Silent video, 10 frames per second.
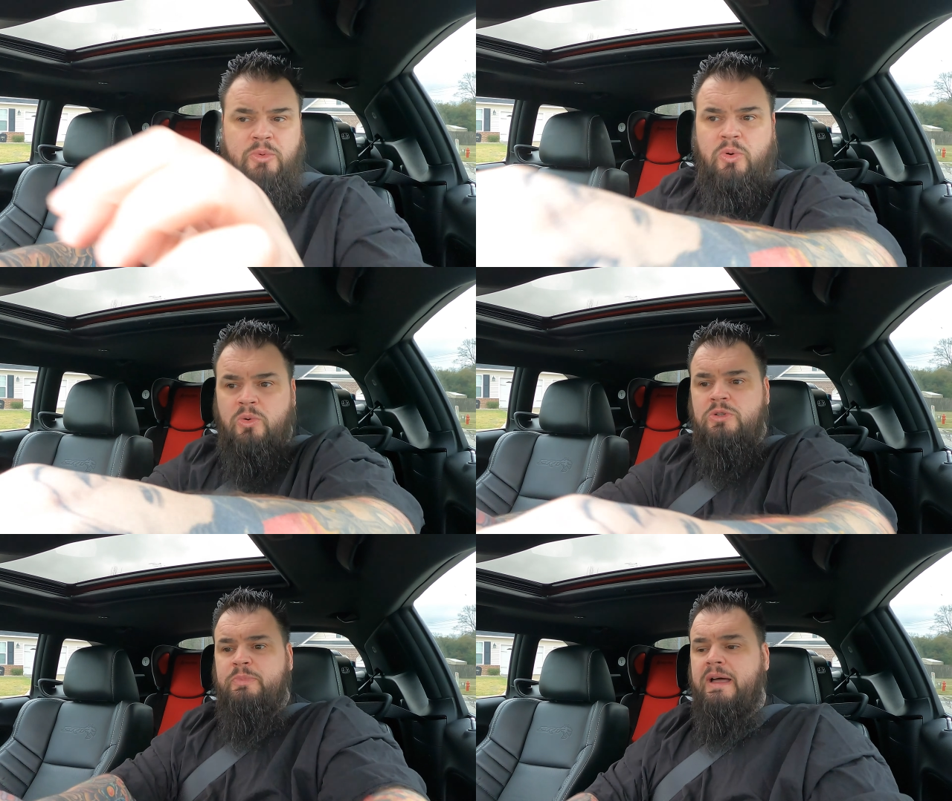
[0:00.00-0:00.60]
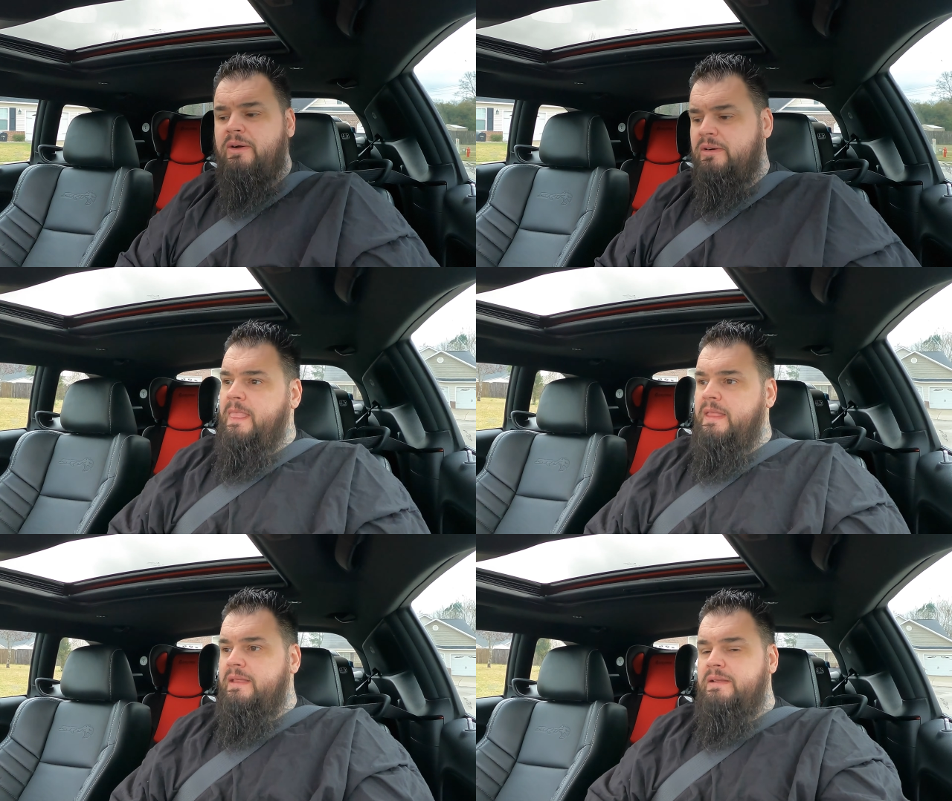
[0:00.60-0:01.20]
more horsepower,
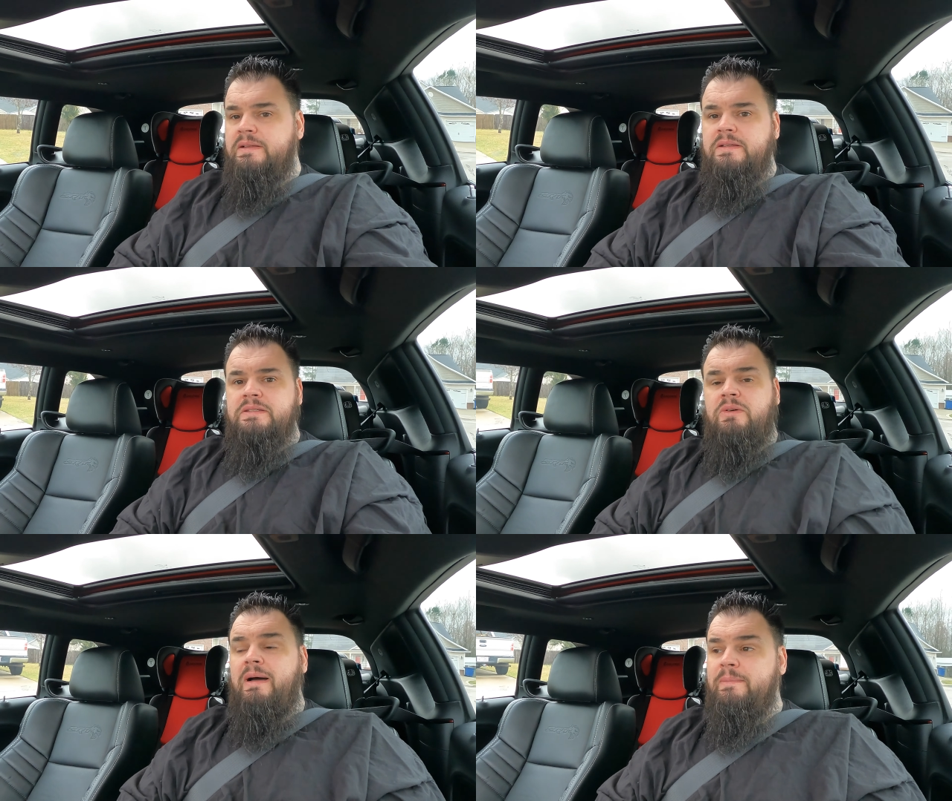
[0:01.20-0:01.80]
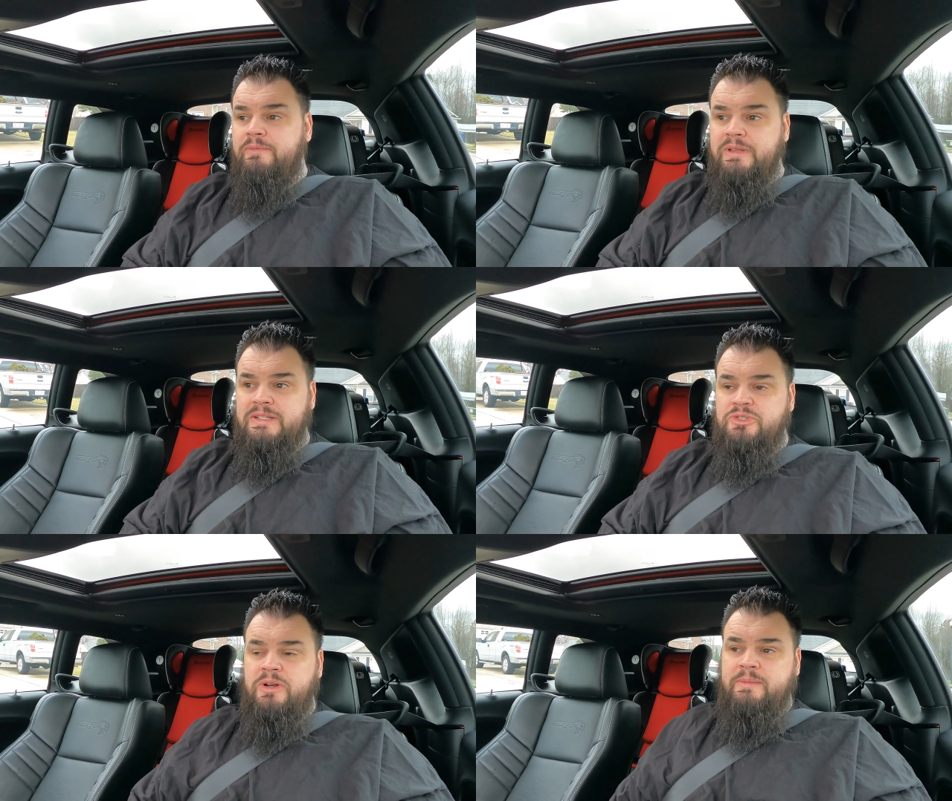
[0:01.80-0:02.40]
so I'm
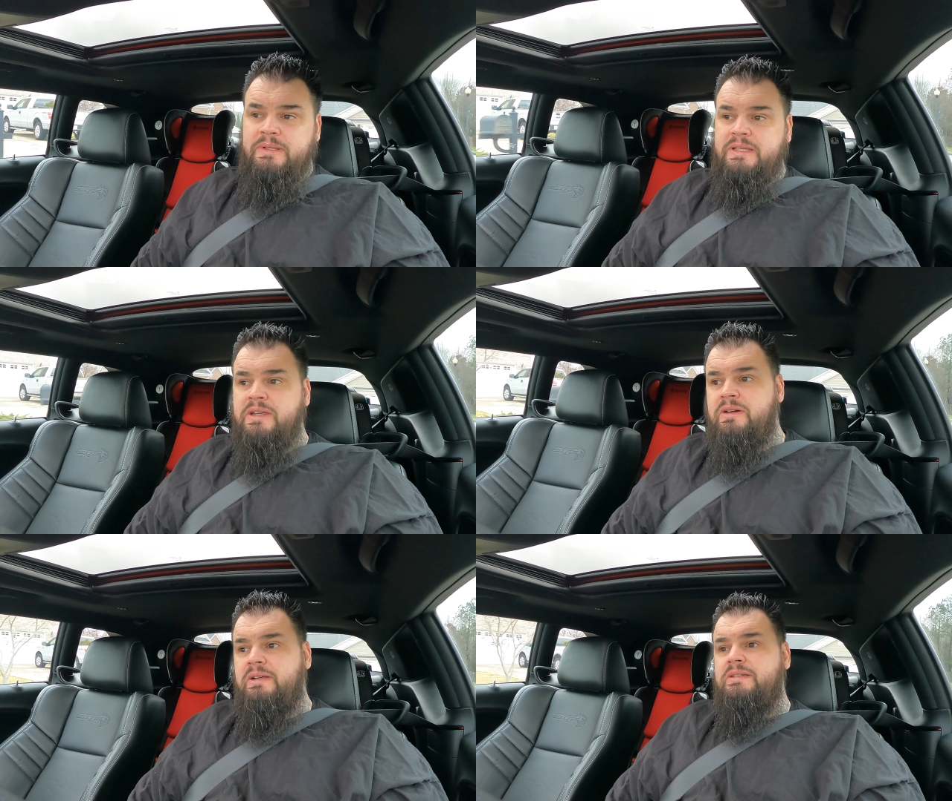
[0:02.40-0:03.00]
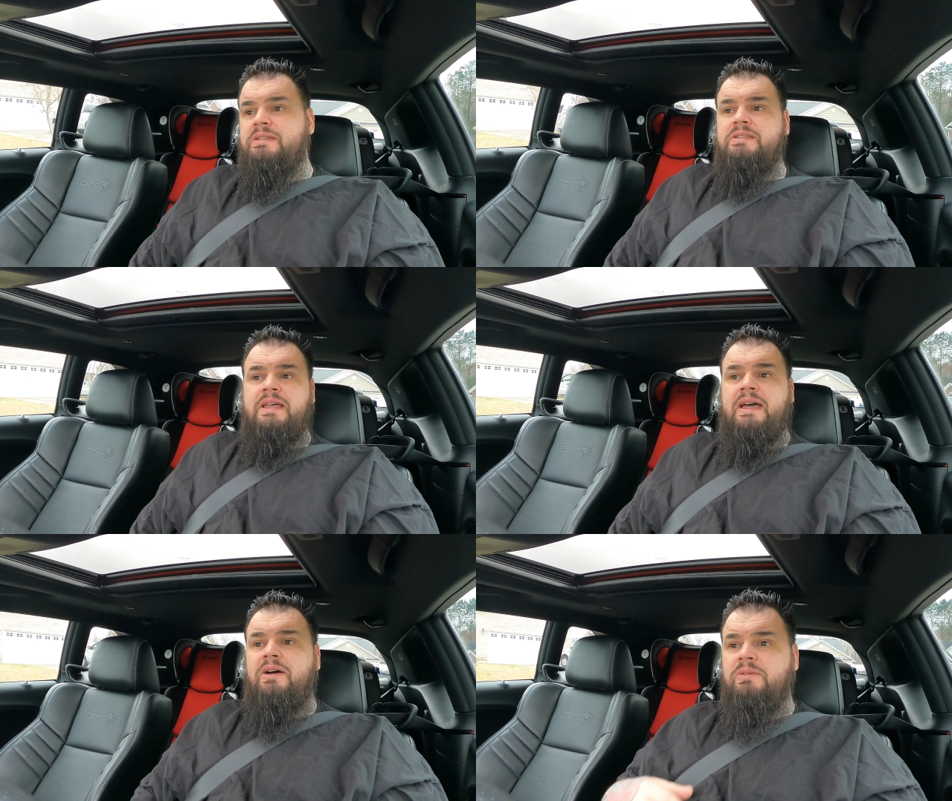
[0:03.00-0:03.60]
extremely curious as to
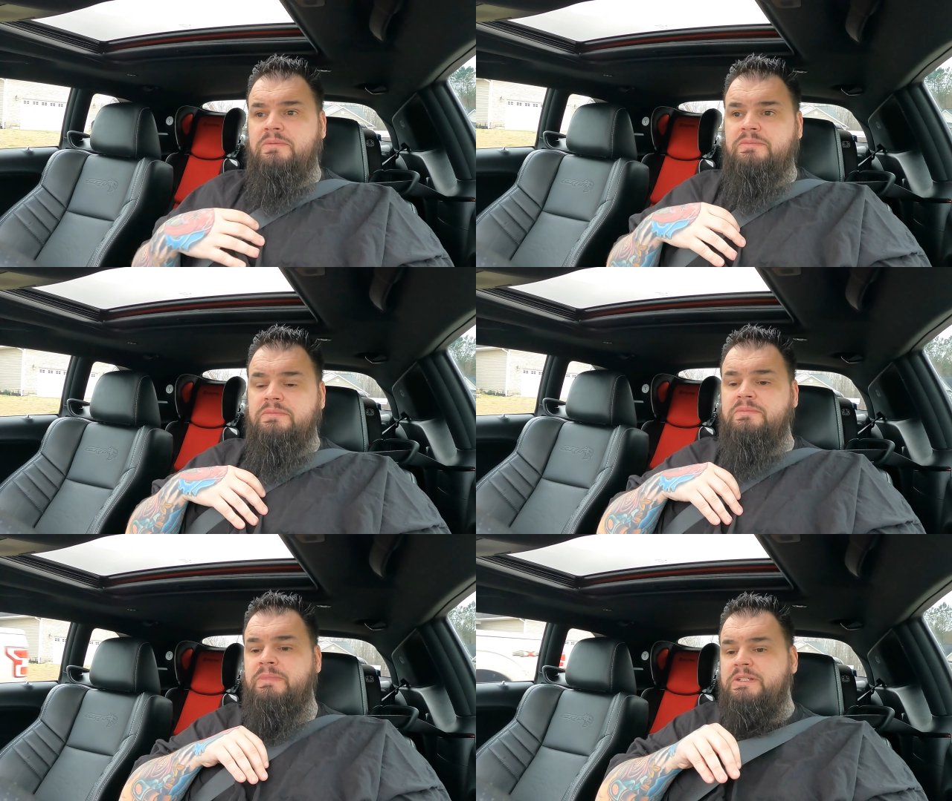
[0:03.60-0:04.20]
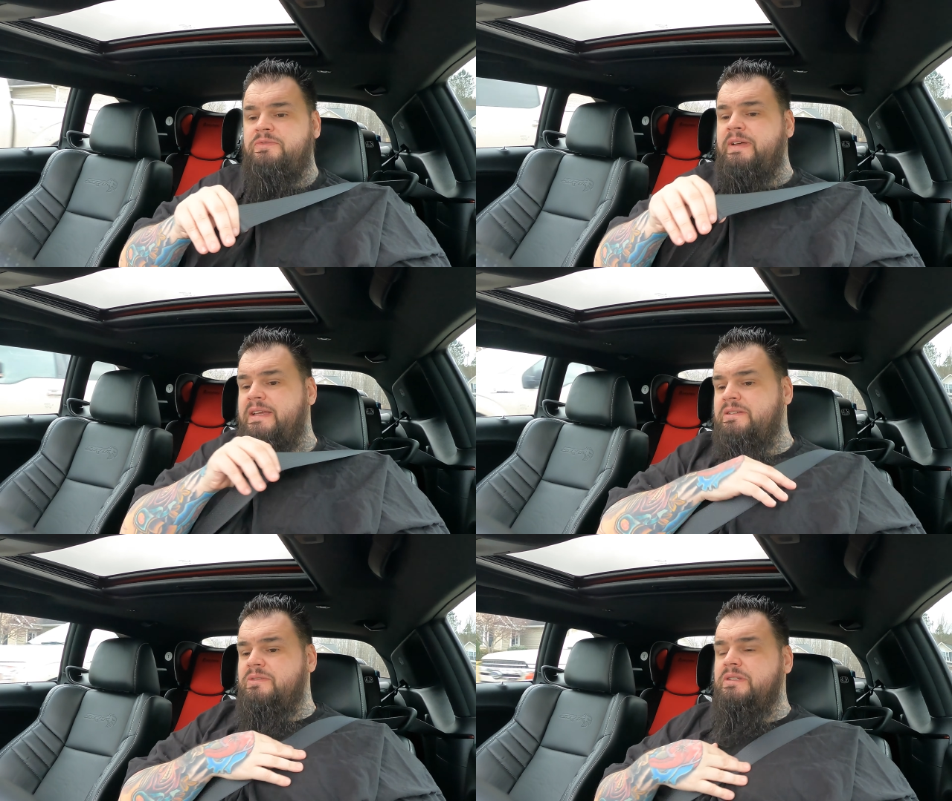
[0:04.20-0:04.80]
how much
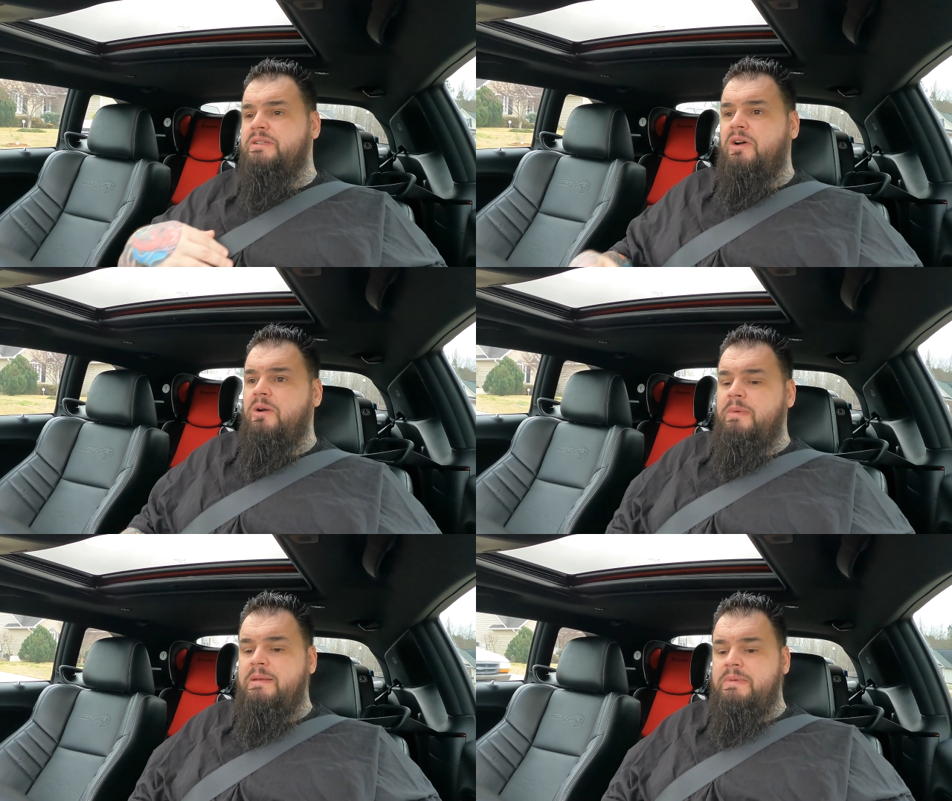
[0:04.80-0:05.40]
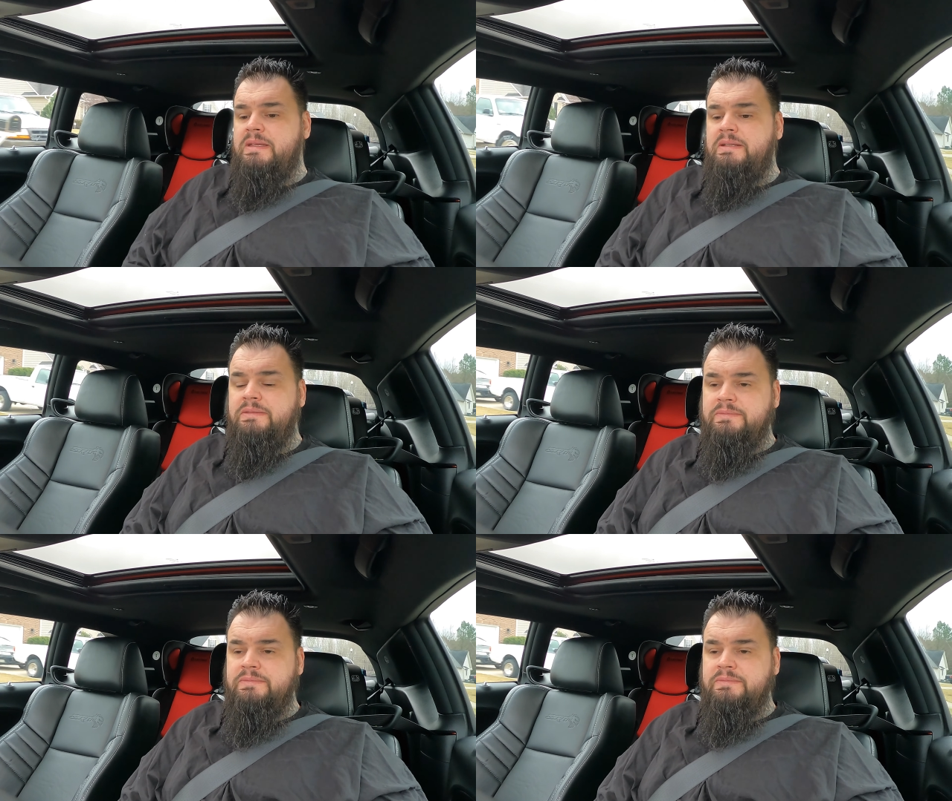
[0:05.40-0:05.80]
faster this car may be.